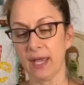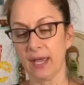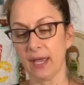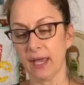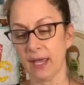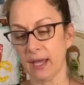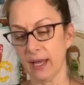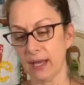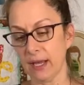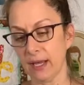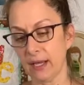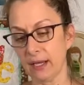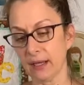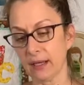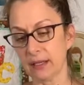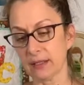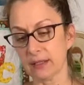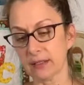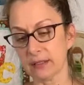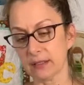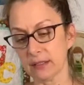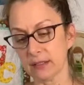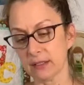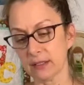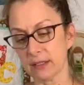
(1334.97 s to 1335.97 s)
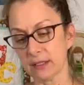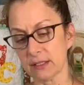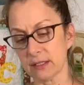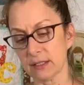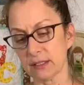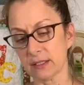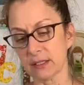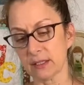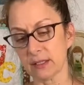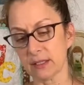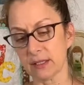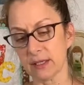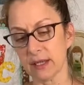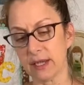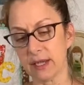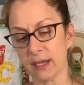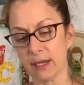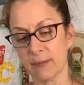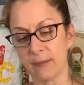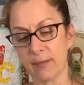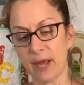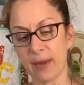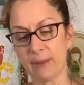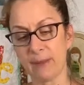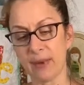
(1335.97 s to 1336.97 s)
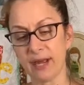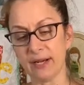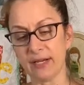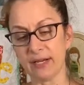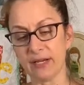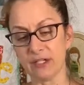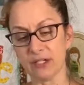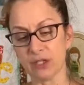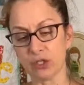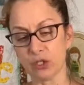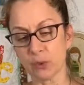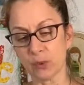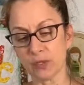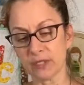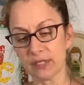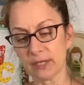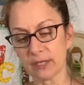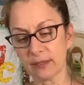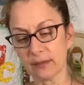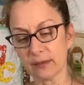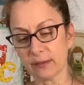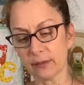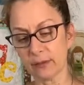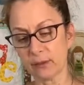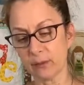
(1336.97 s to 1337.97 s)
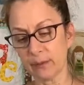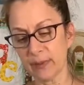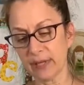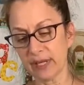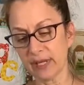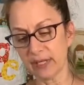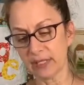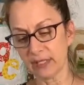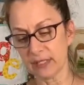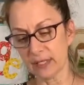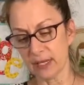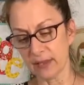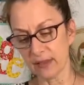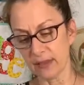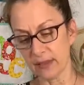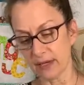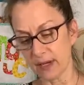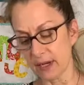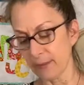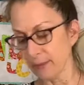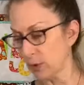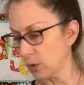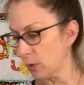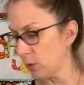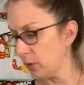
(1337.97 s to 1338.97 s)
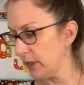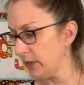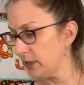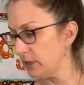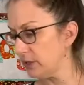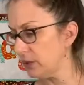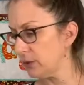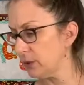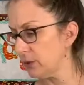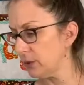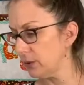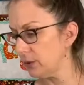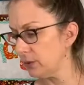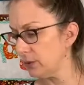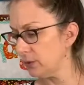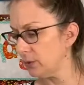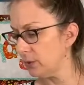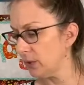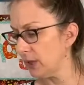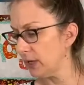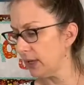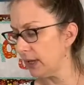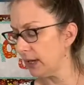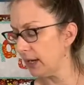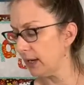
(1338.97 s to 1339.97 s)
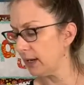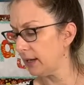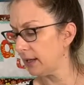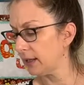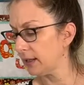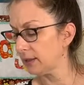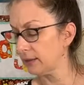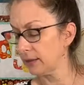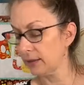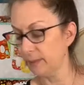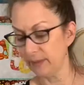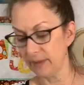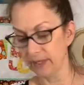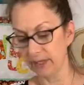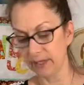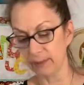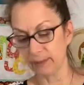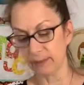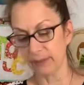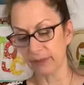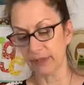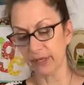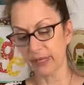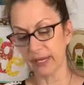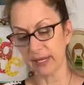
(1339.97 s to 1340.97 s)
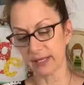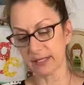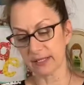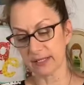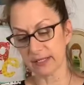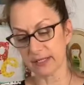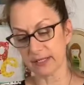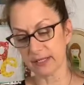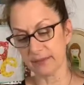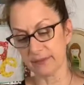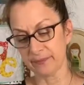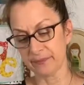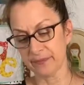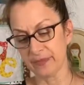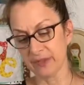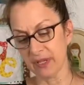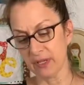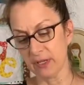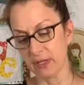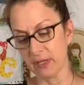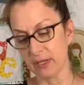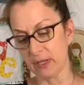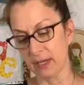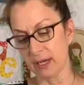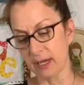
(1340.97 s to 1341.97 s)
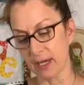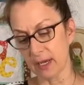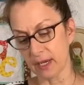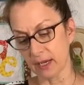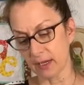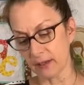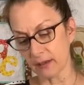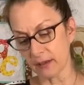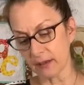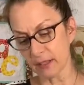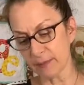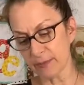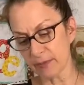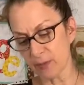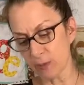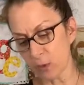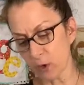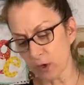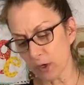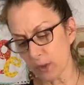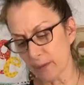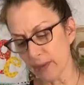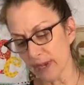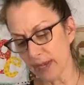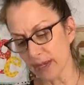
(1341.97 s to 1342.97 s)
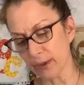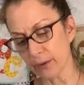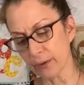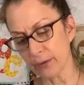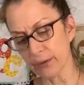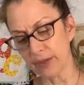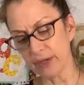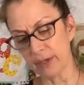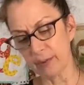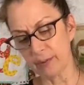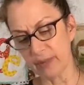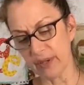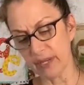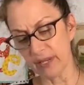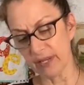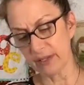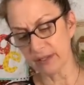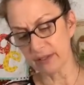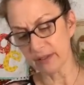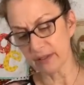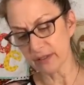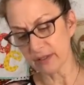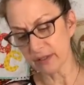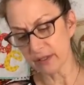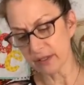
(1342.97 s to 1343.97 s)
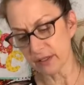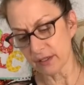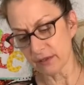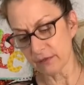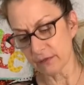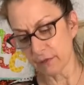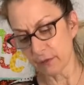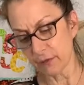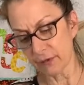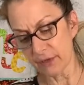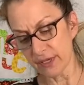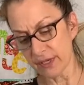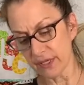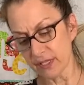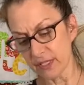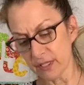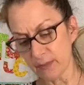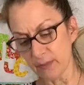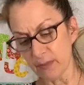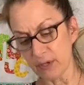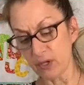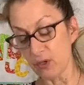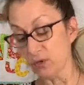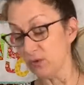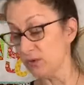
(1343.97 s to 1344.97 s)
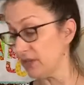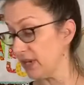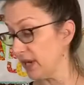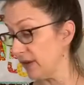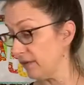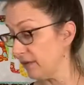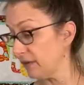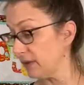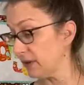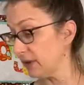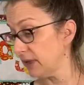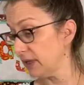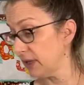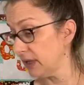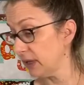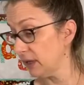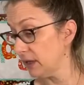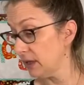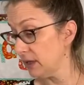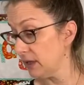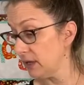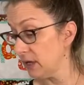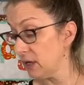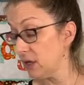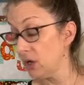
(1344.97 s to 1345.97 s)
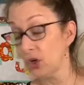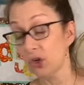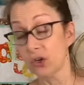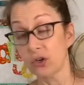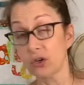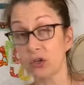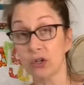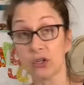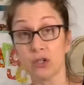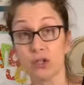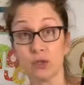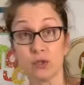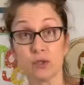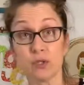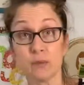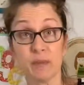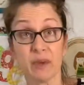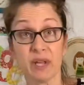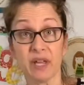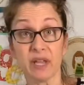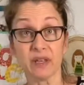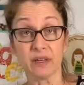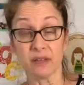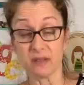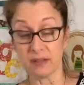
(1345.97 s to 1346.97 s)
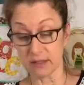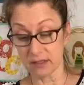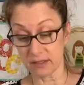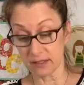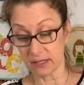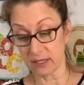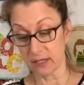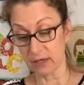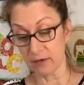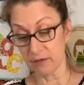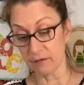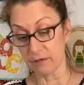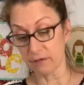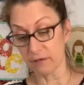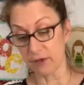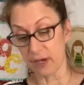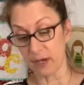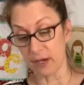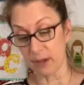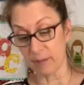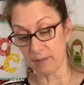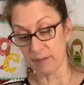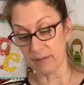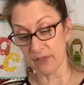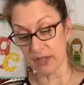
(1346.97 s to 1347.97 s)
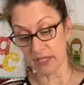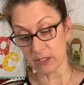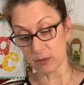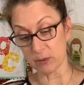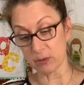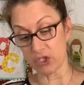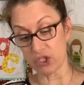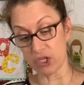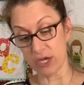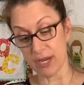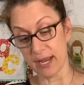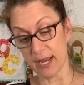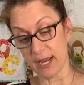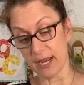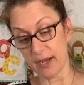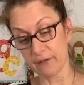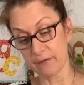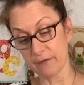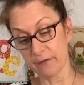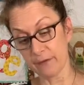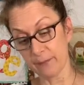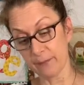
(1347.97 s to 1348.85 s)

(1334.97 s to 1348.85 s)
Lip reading: And I might need to twist it a little bit, and then I'm going to clip it in place. Clips work better than pins for this, but you definitely could use pins if that's what you have.